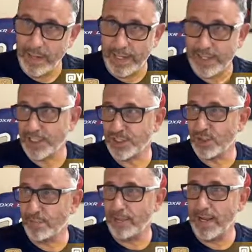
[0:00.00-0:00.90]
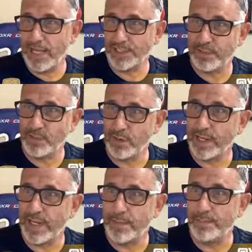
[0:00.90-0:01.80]
I guess you can possibly
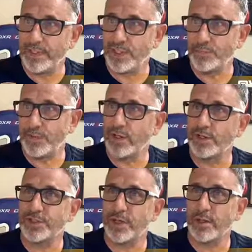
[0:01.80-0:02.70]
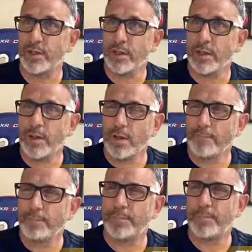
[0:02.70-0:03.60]
look at him just because of
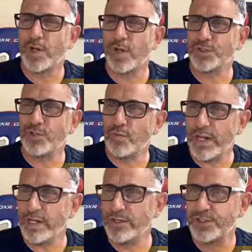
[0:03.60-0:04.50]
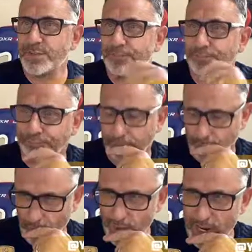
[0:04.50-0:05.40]
the Rays
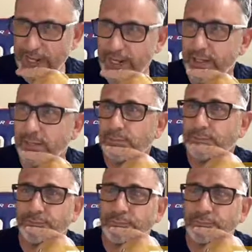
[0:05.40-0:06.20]
are not hitting.